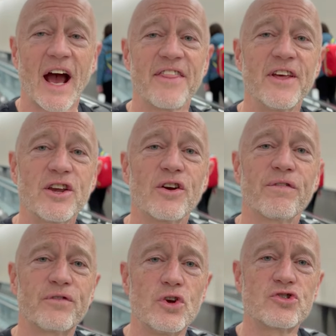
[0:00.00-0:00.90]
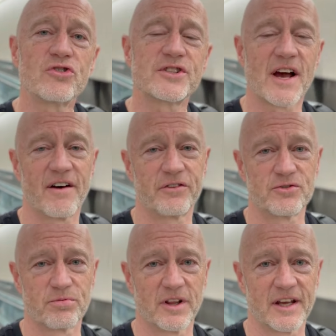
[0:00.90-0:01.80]
I think your future self
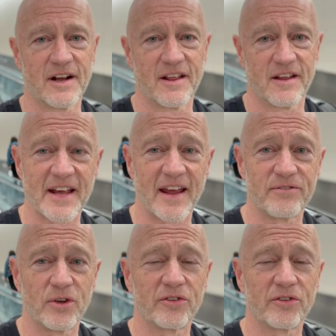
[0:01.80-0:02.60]
is really going to save you.